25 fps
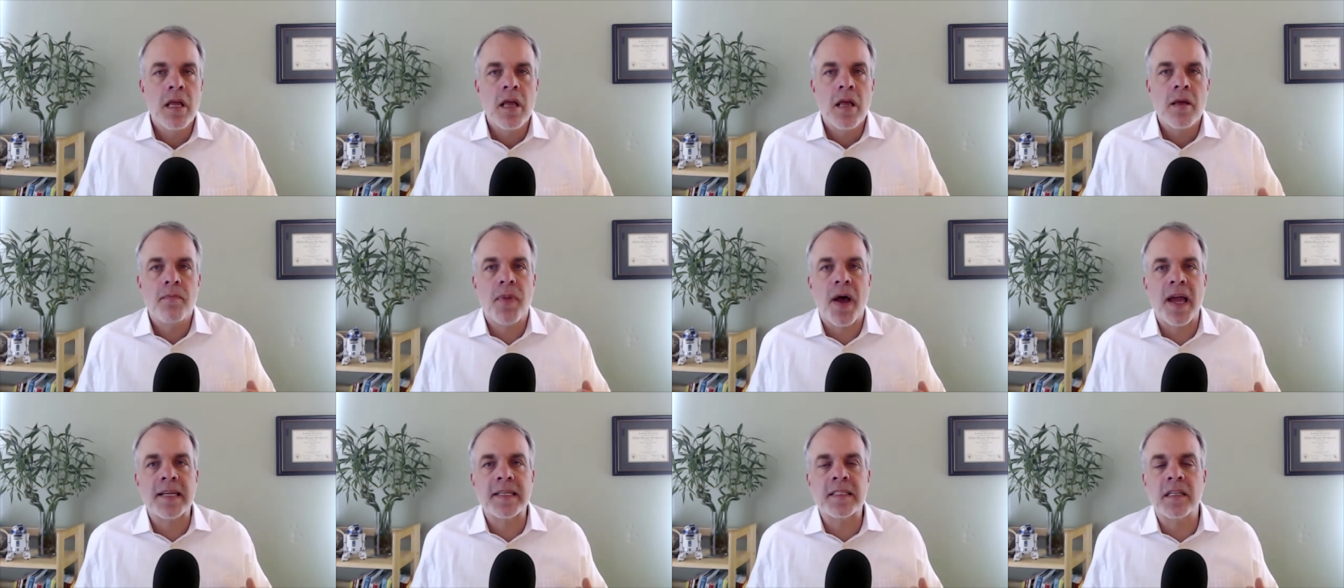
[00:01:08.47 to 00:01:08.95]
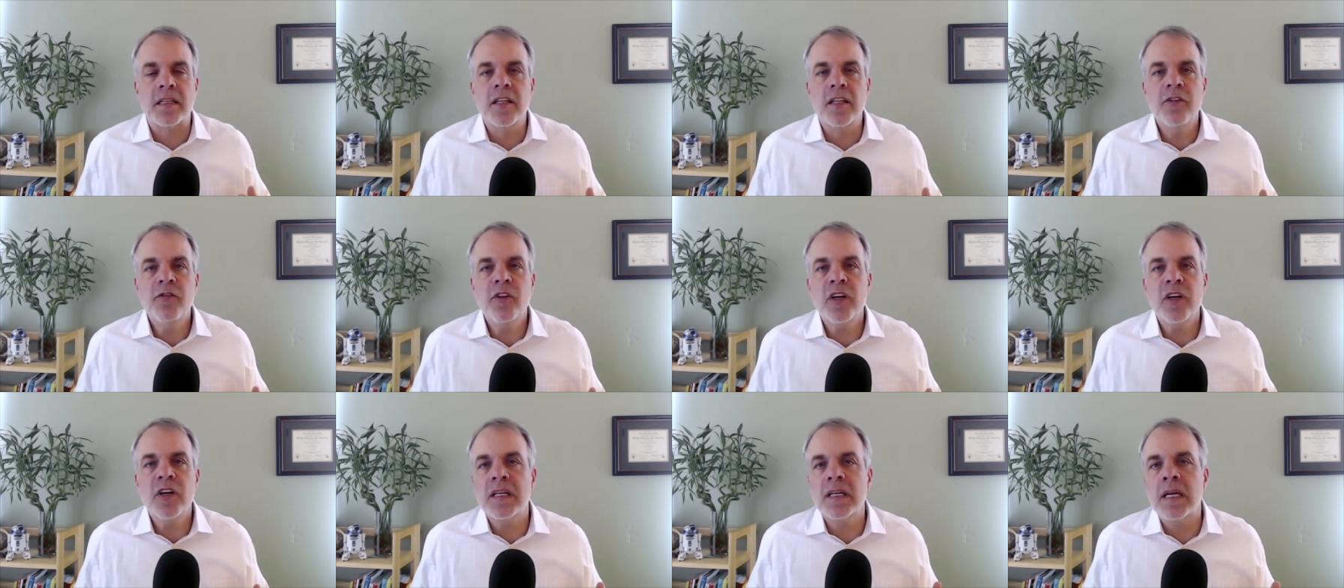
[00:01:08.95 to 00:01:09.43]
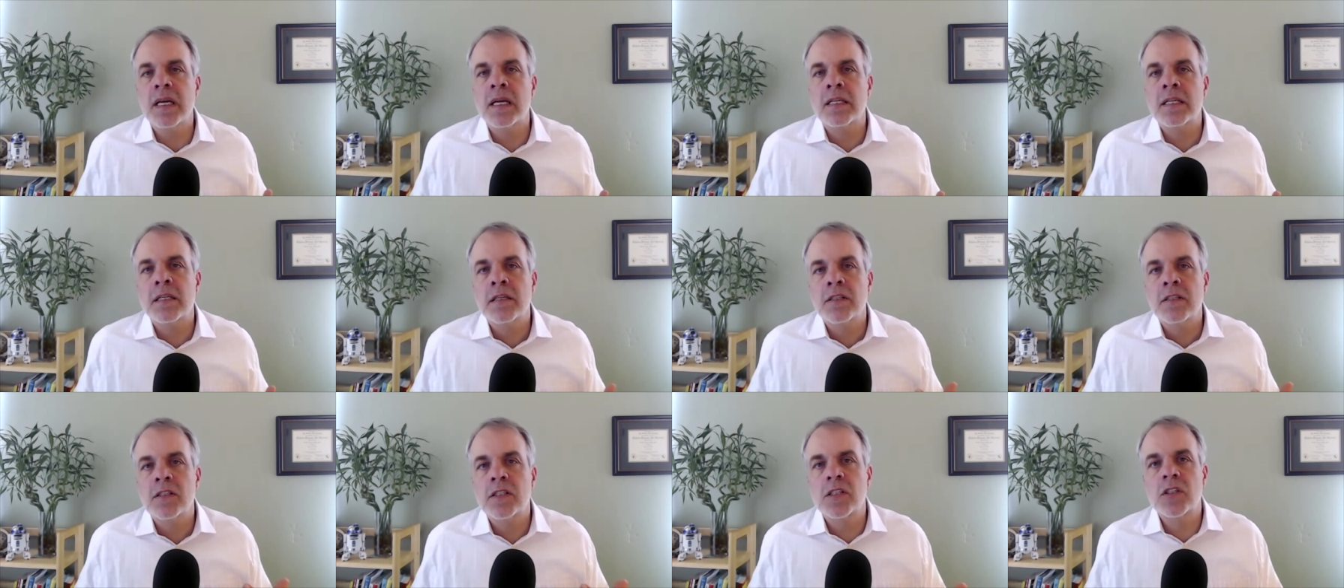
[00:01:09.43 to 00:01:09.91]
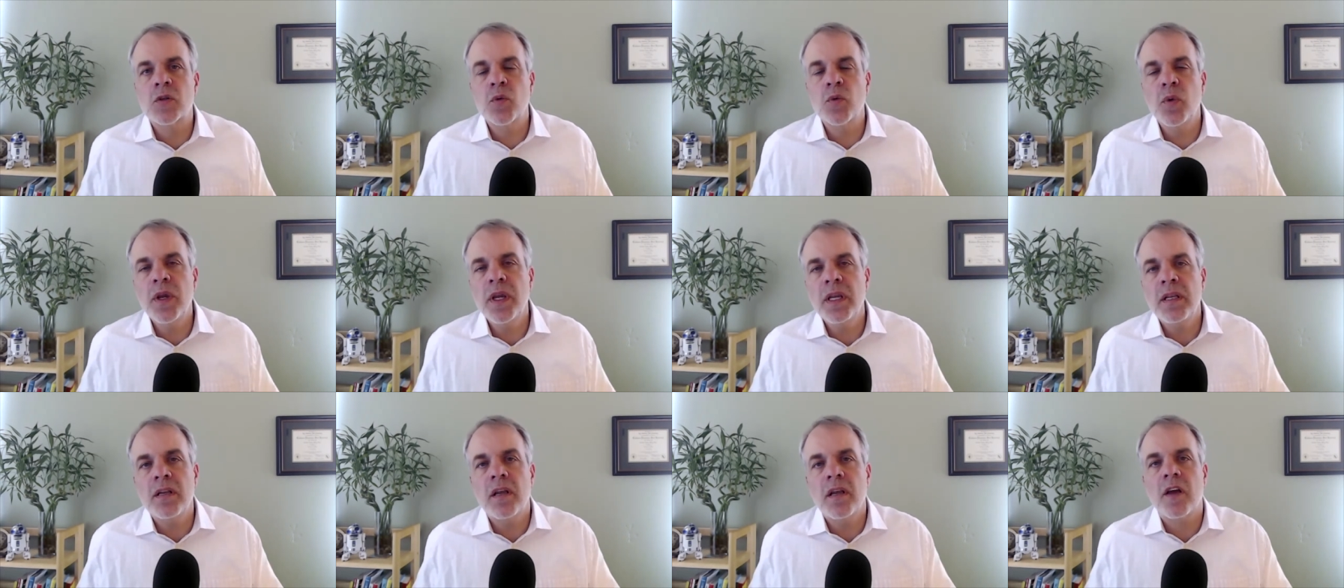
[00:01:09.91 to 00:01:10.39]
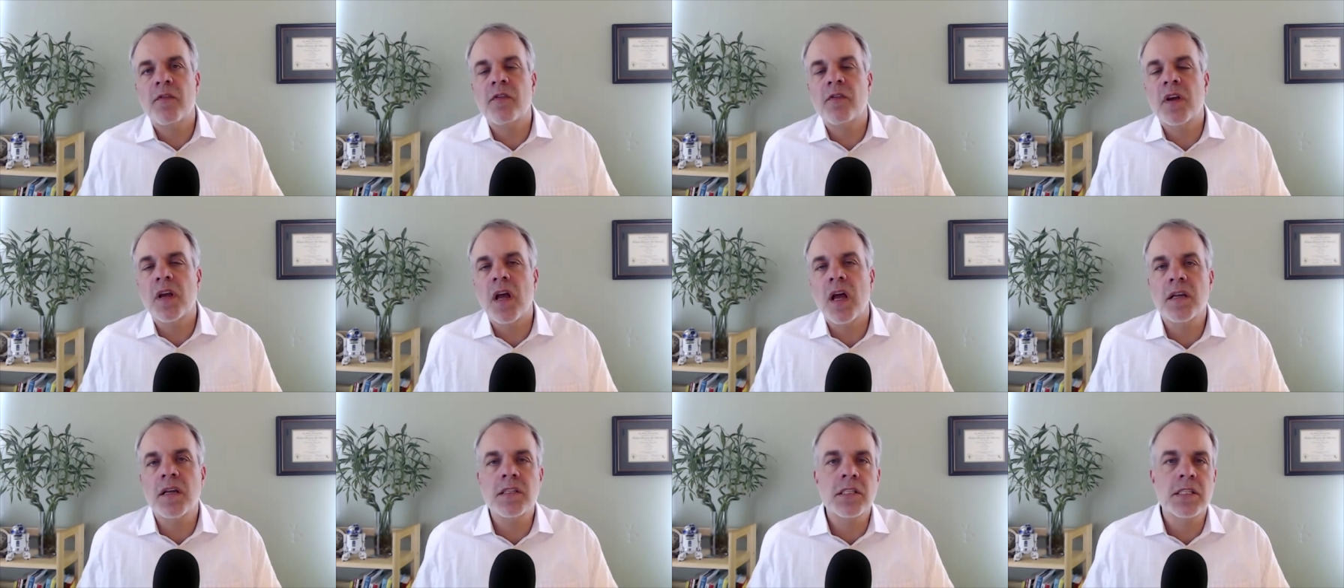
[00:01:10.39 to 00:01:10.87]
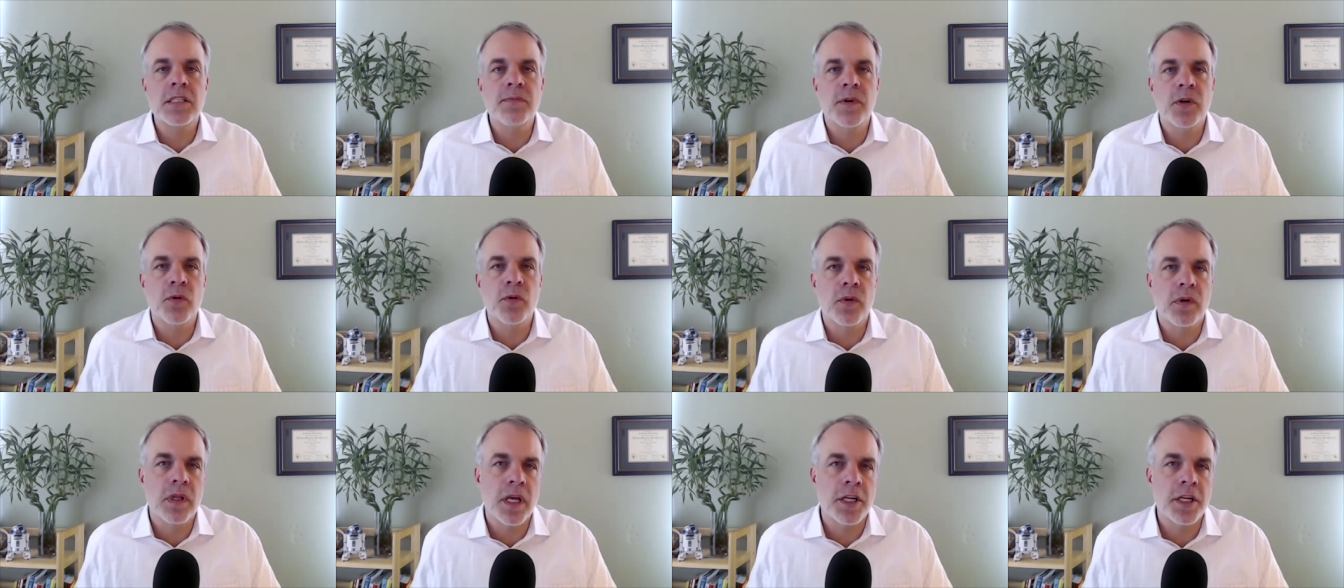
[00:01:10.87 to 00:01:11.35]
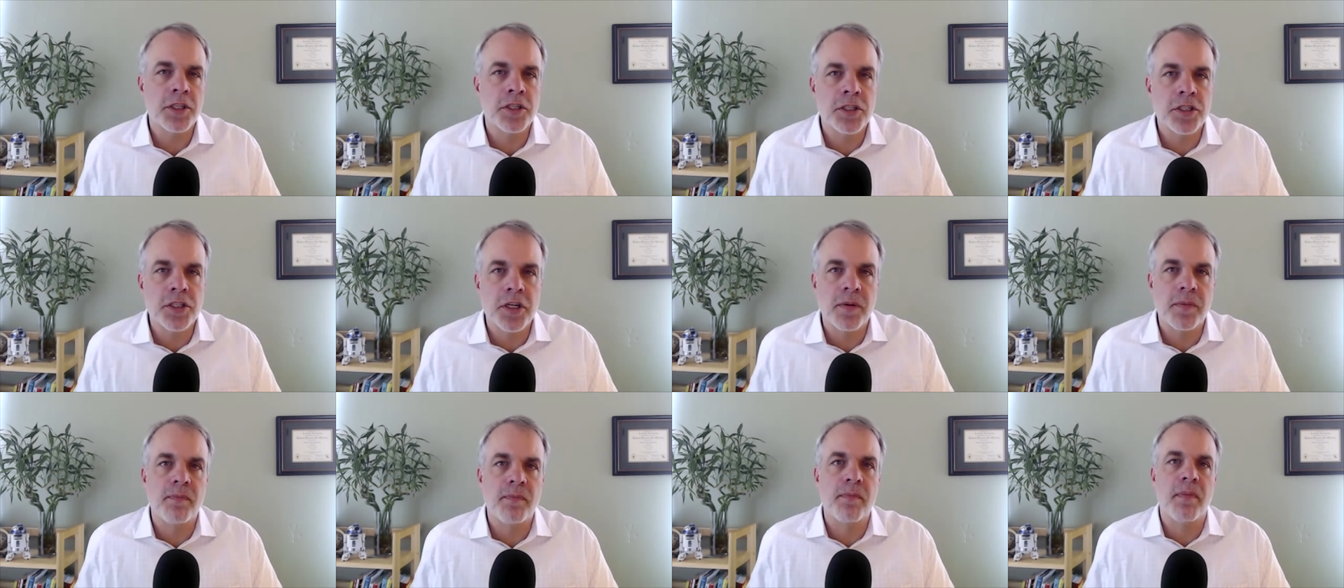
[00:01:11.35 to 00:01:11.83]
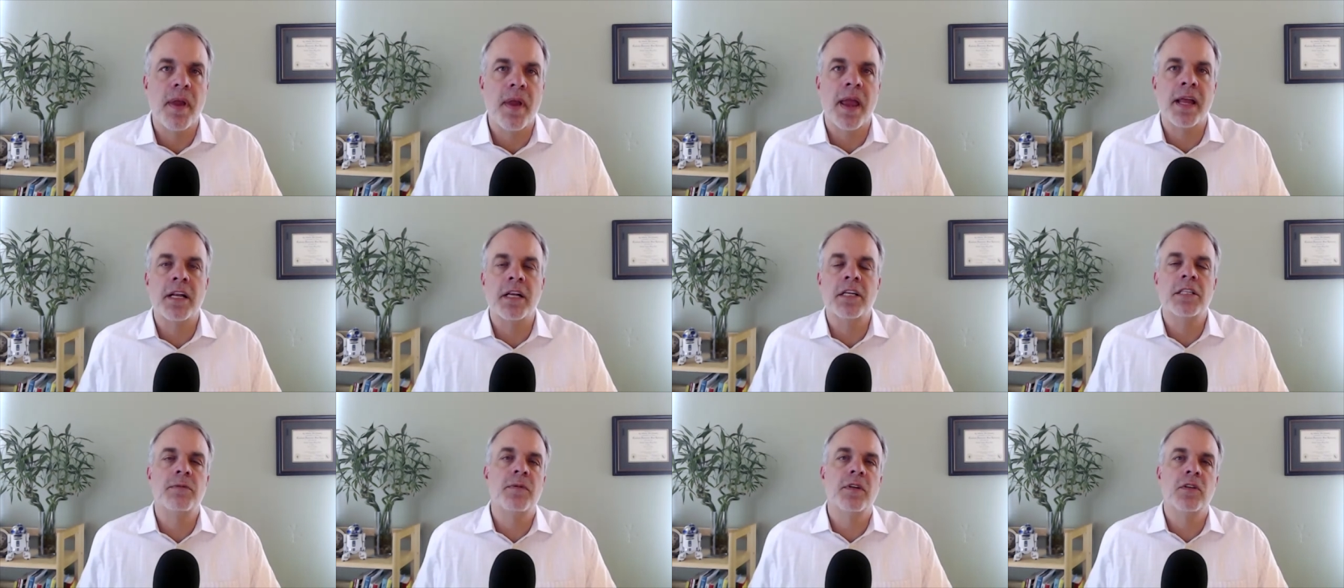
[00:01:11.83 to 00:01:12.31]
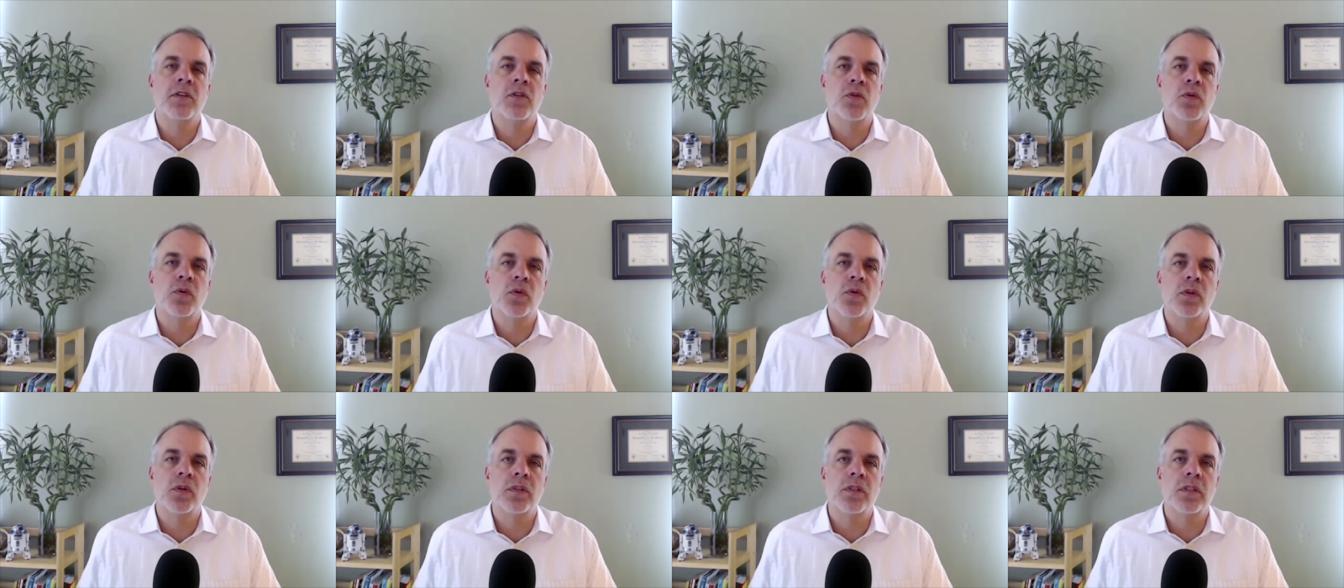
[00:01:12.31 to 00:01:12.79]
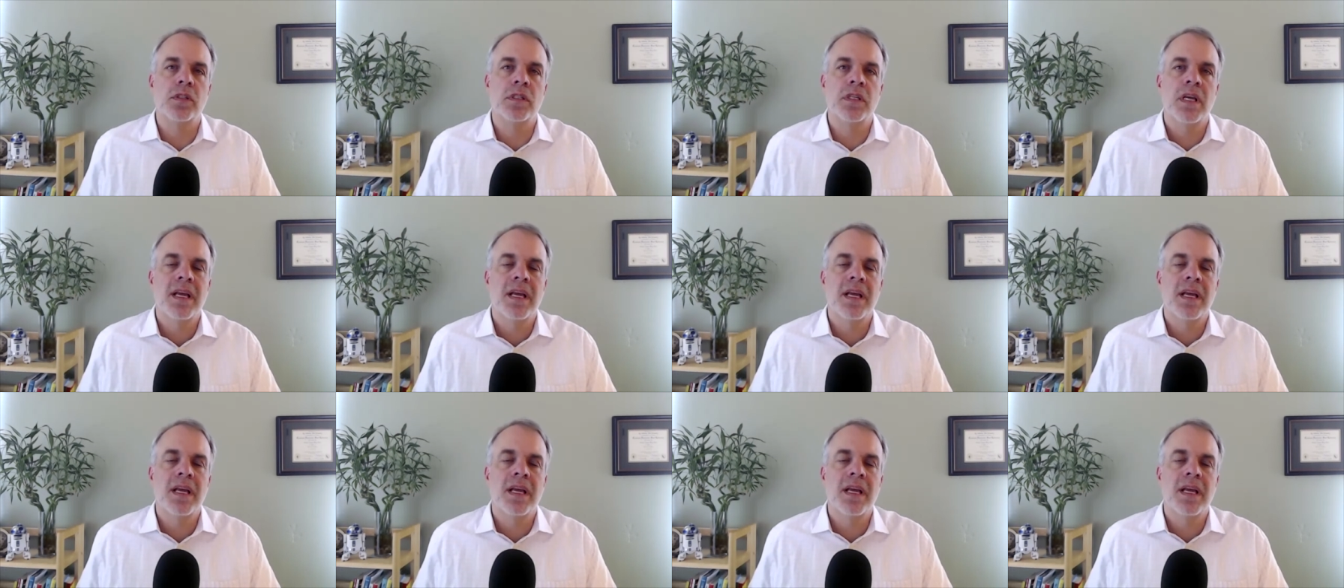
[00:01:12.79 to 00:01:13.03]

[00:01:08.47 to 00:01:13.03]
by delivering a suite of customer relationship management tools